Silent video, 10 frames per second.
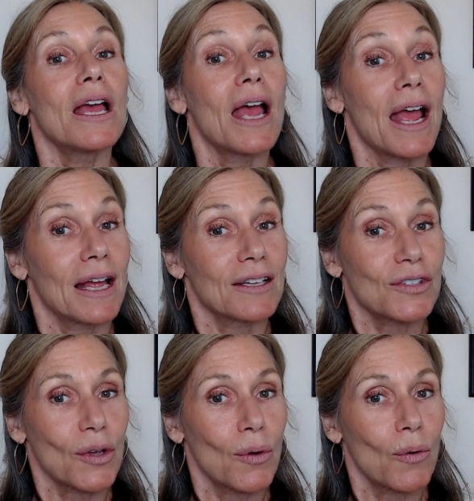And
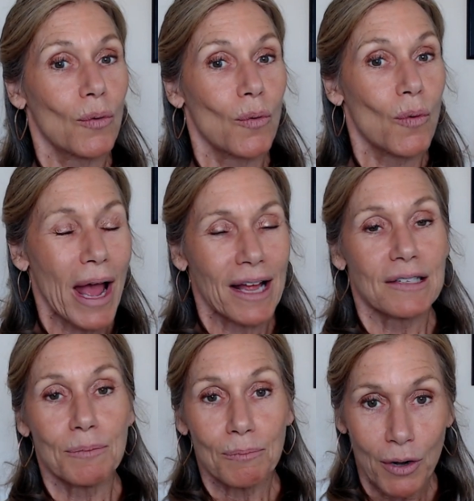so
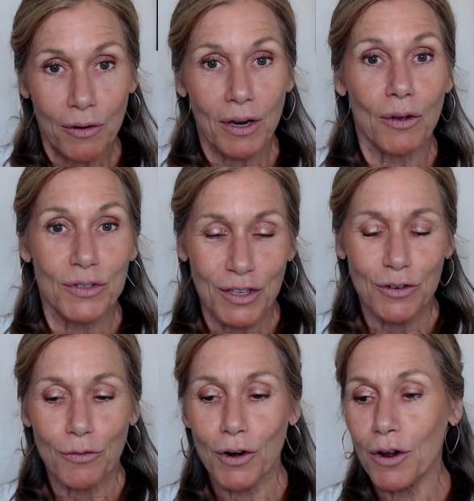as Mercury goes
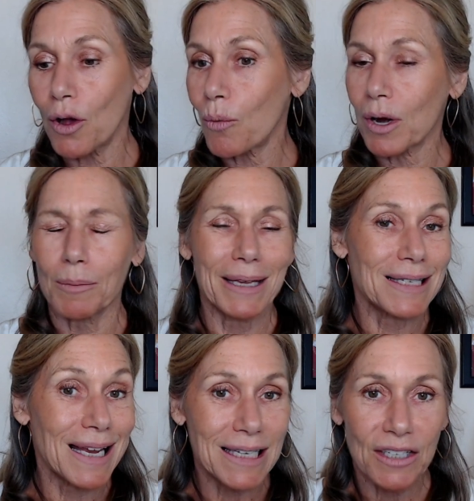into Virgo, we're going to be
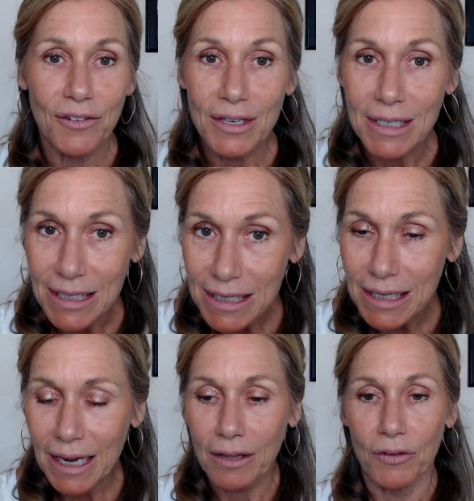attending to the
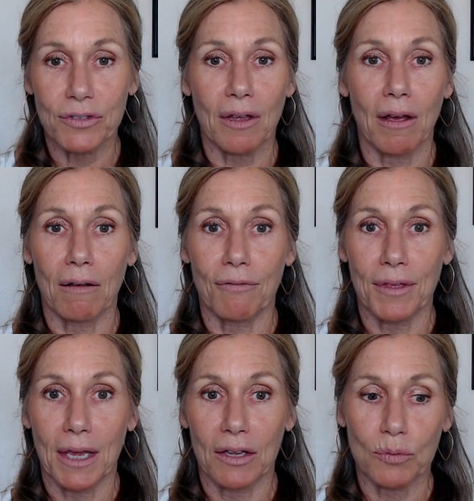details of
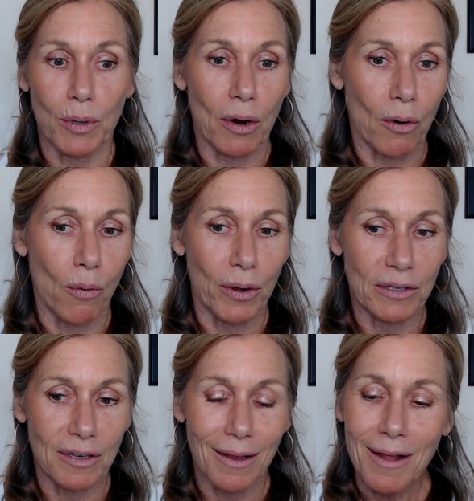things. We are going
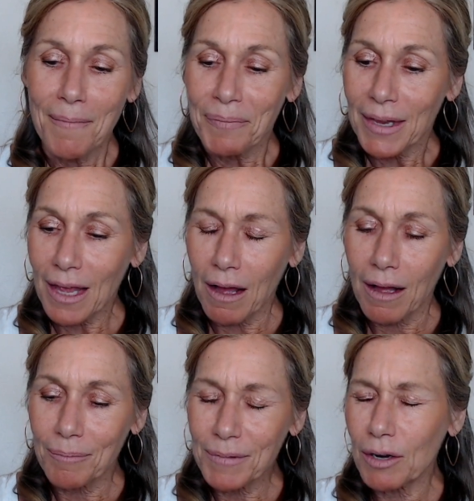to,
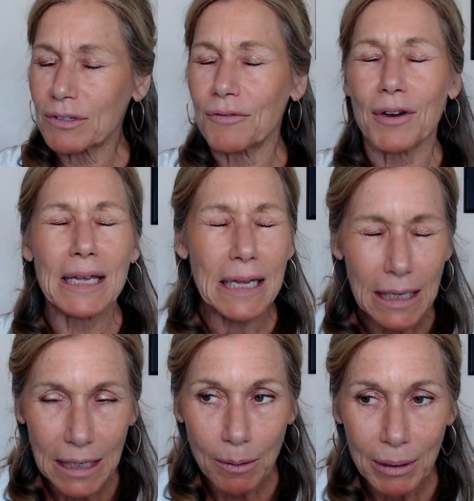it's a very
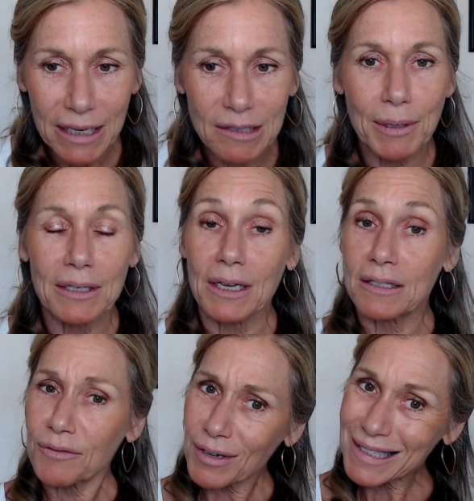healing placement.
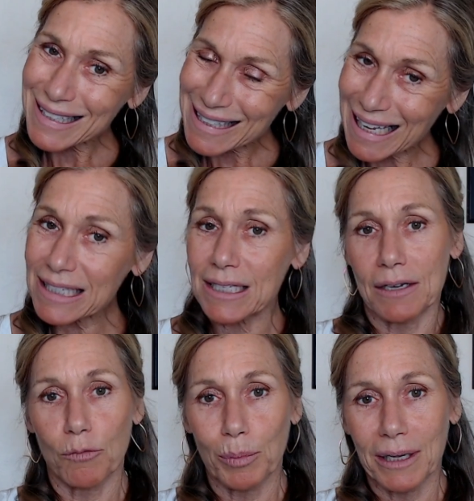It's a very
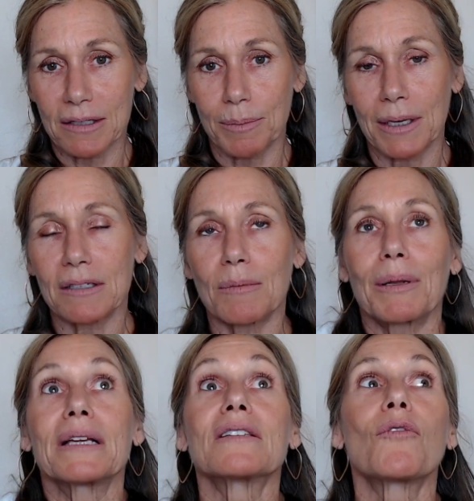sensitive placement. It's a
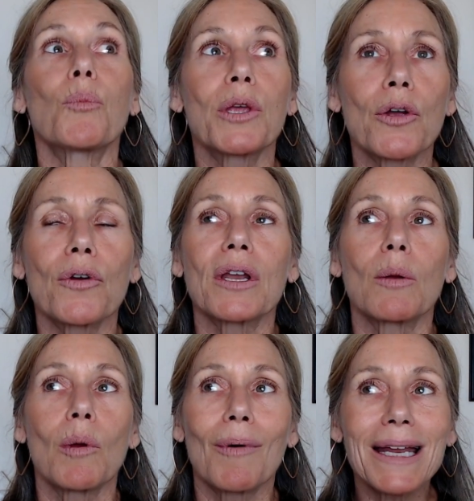place of purity.
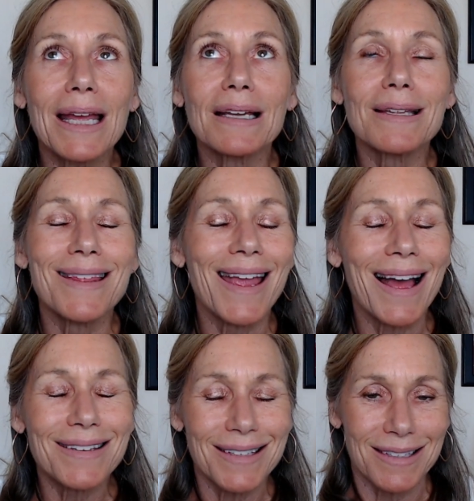We want to get to the
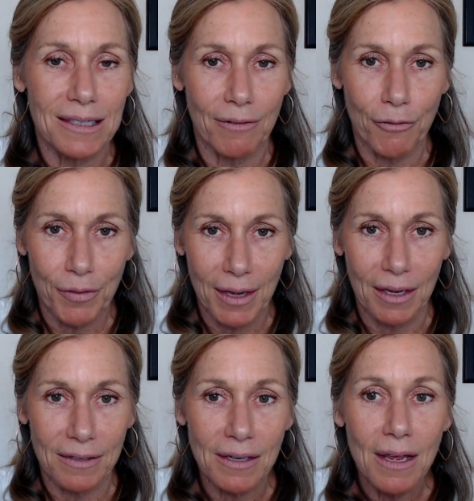essence of
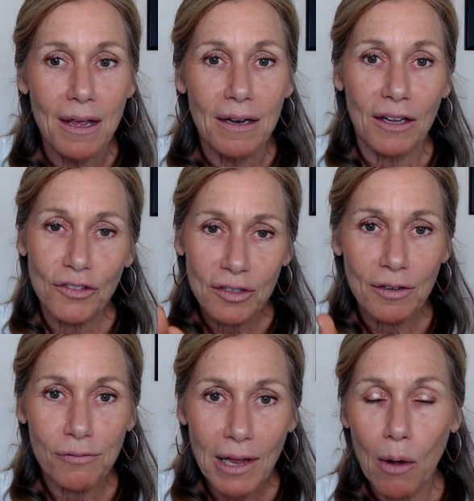things, not just the
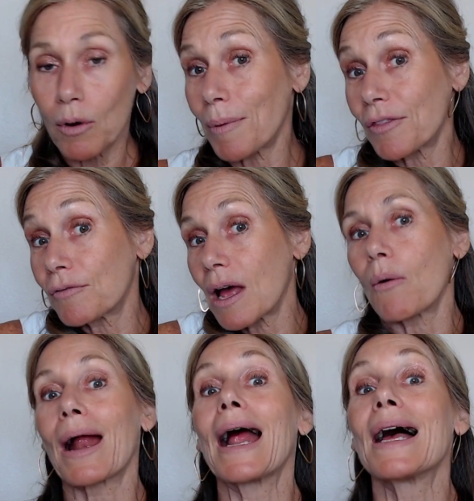flower, but the
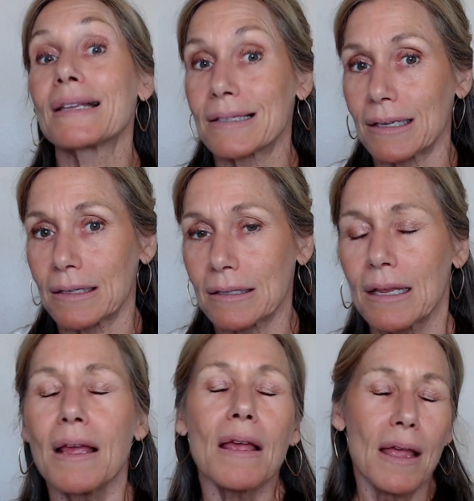flower
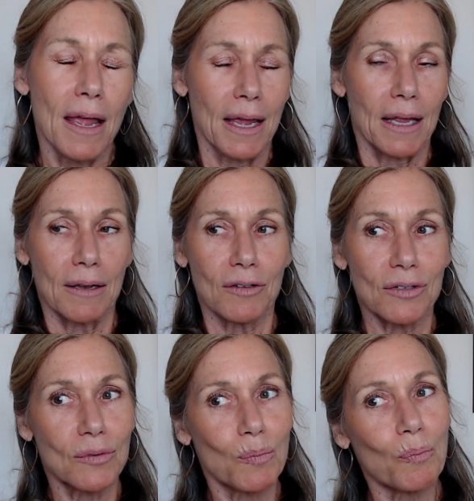essence.
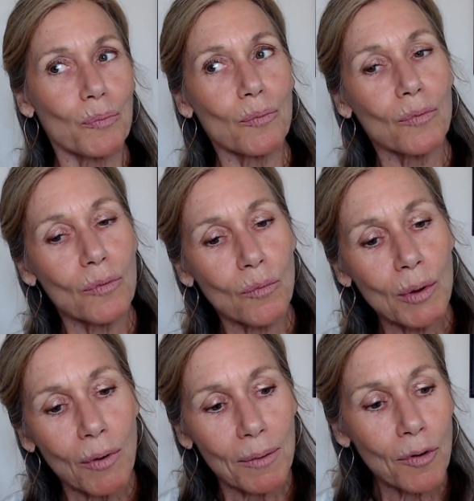And
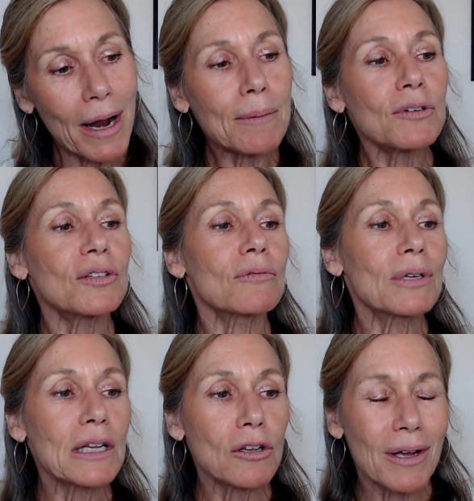we're able to
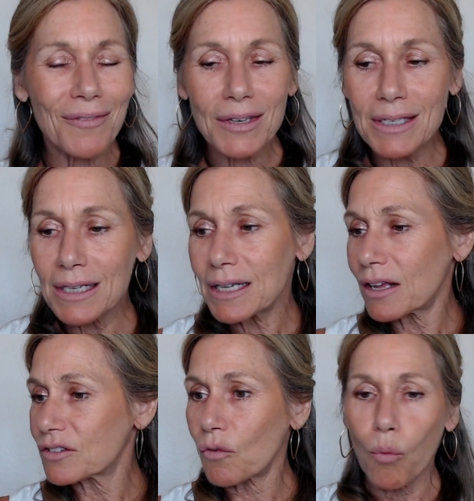really look at the
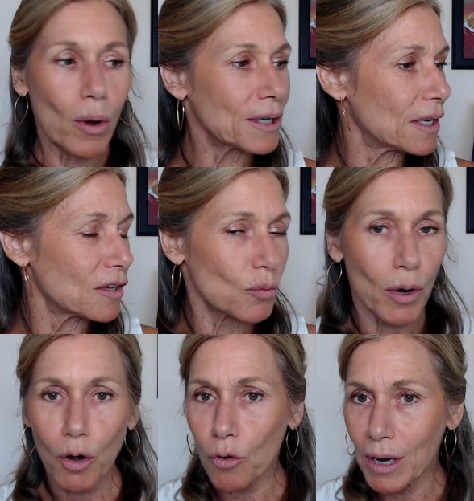details of what it is
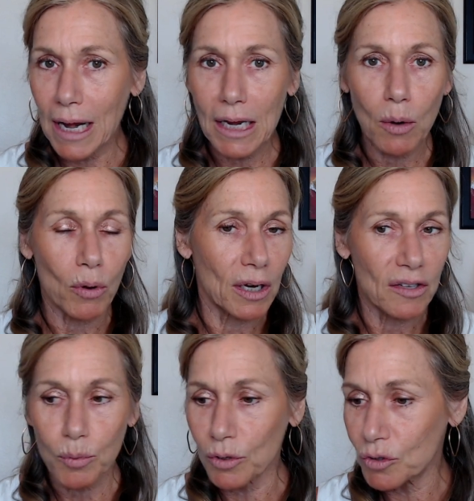we're creating, what it
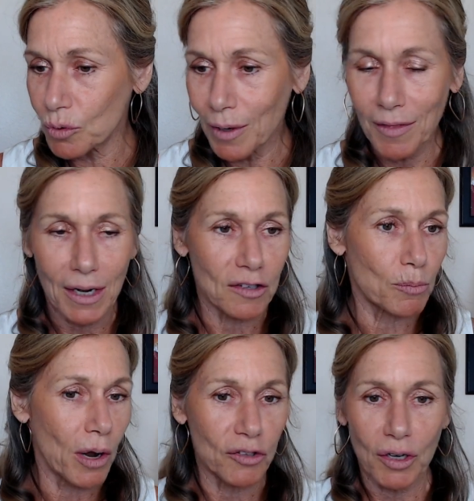is we're doing, the next
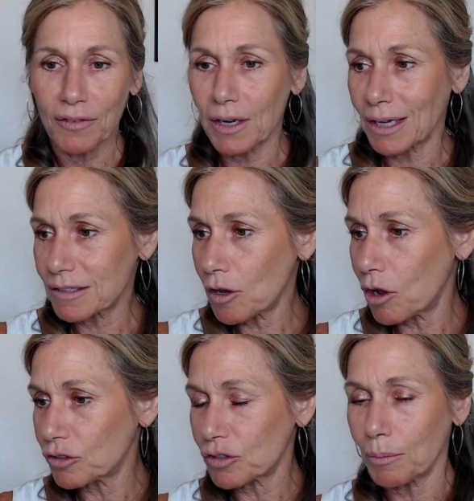project, the next
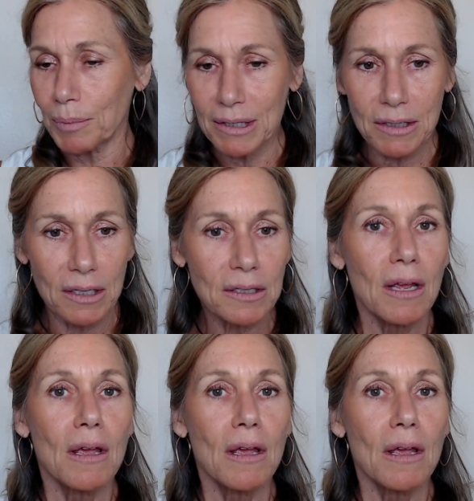launch, the business,